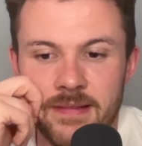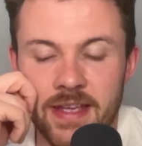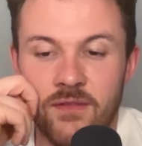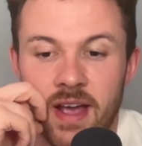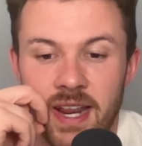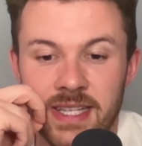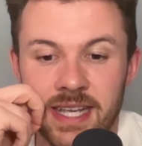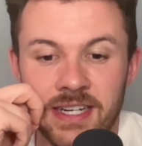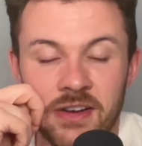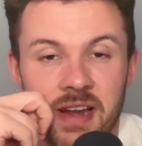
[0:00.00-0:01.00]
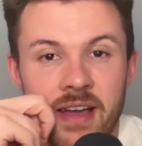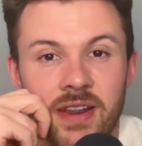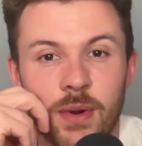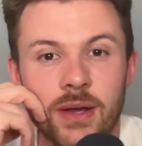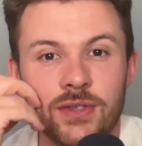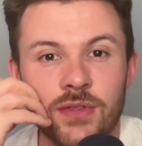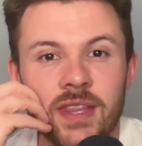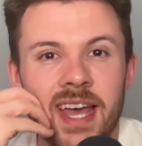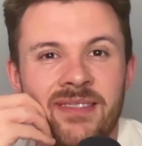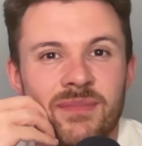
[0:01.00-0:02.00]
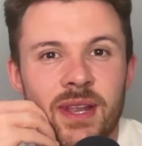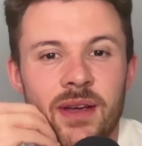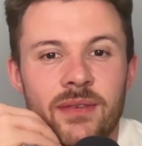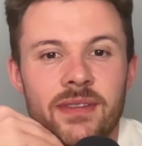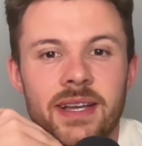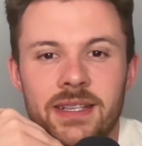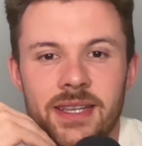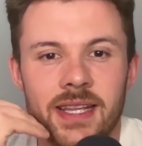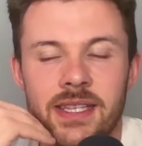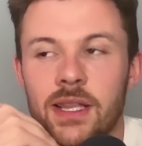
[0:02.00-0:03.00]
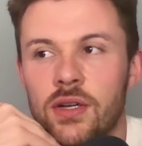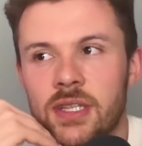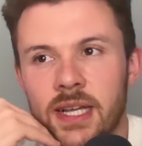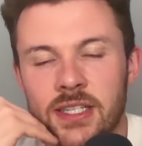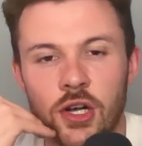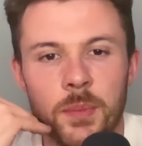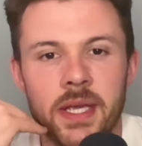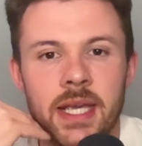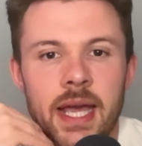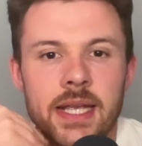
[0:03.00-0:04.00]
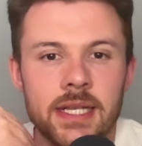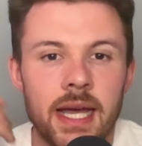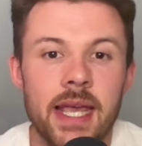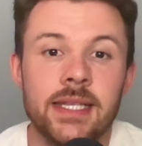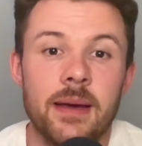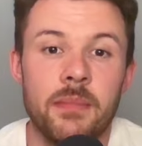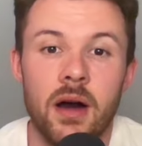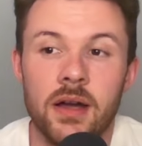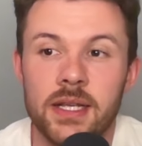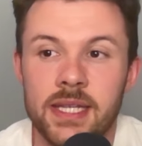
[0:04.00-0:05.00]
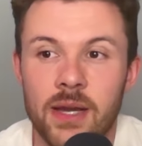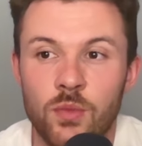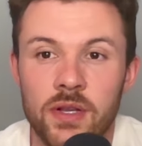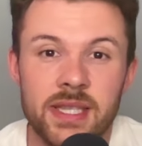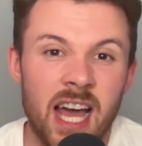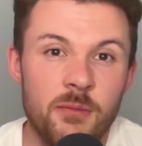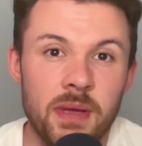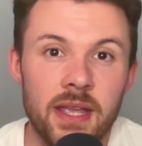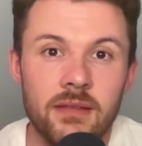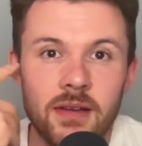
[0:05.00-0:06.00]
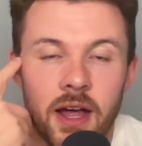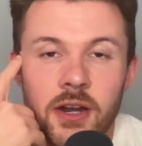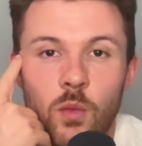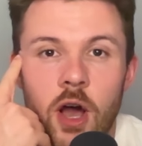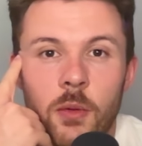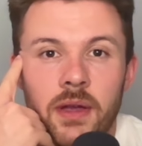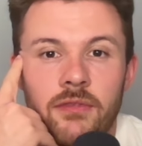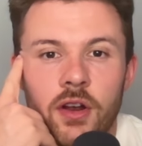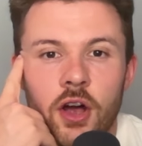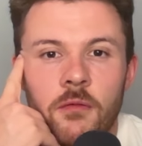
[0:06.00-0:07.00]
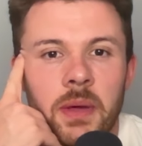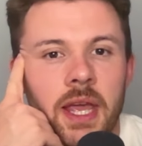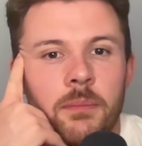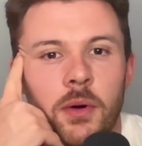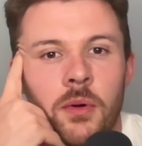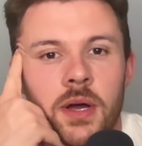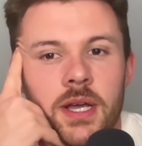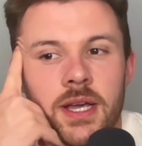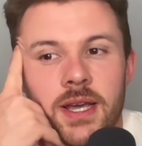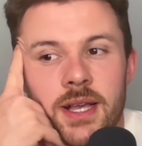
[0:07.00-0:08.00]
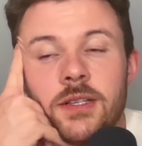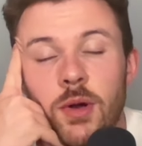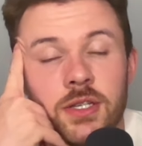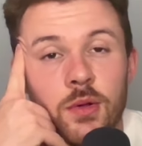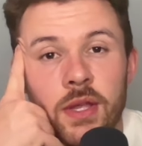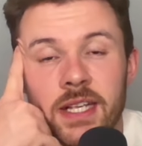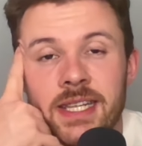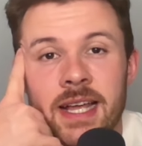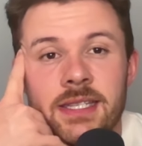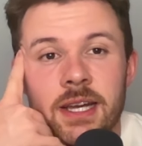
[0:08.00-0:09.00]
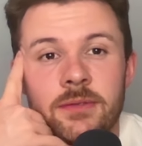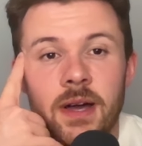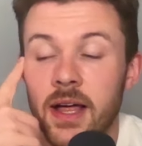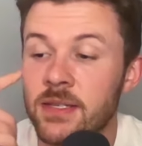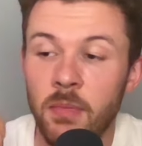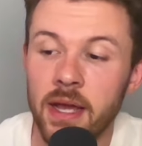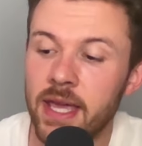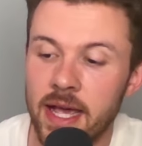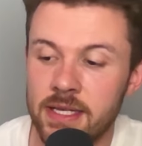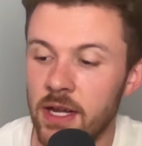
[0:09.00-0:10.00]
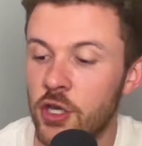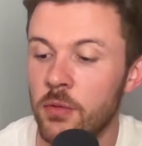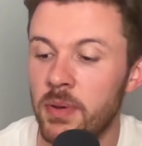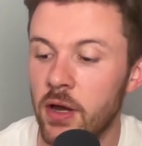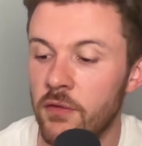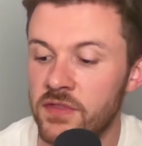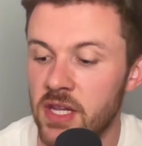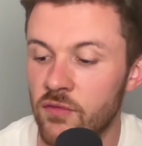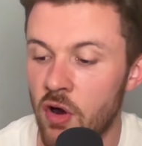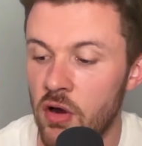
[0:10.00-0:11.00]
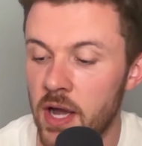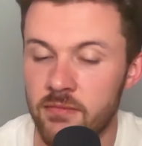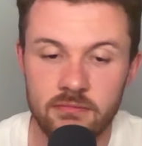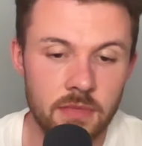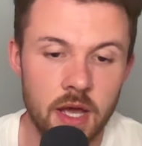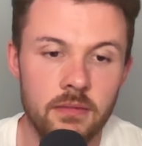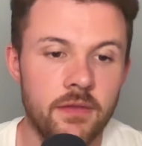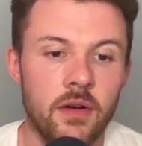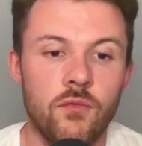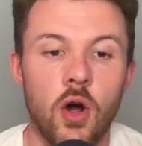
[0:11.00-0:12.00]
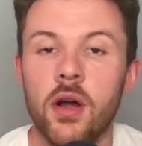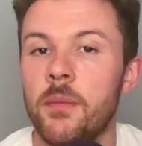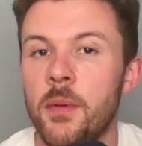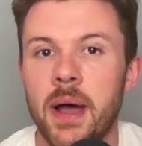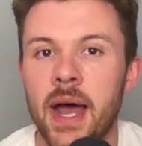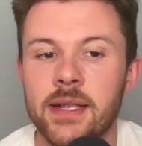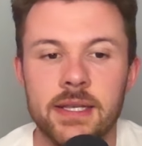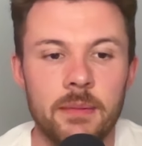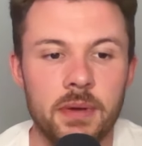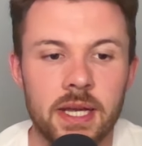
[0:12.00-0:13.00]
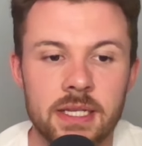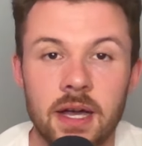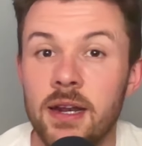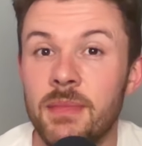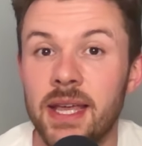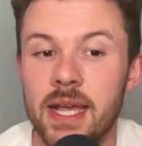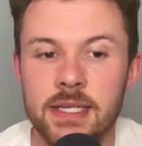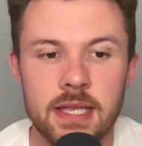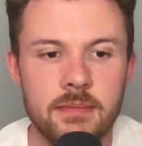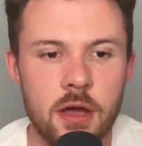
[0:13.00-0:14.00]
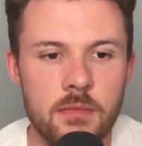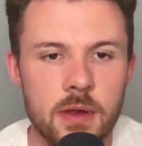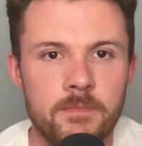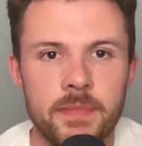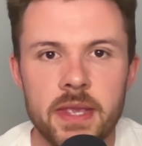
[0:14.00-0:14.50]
in reality, I don't really have anyone else on there. You know, it looks like it's not going to be Chiesa. Is it a Marcus Edwards? That would be underwhelming for a lot of people. So I do think it's Neto. That's my guess. I could be obviously wrong. And look, if I'm wrong, I'll put my hands up. But that's kind of my guess at the moment.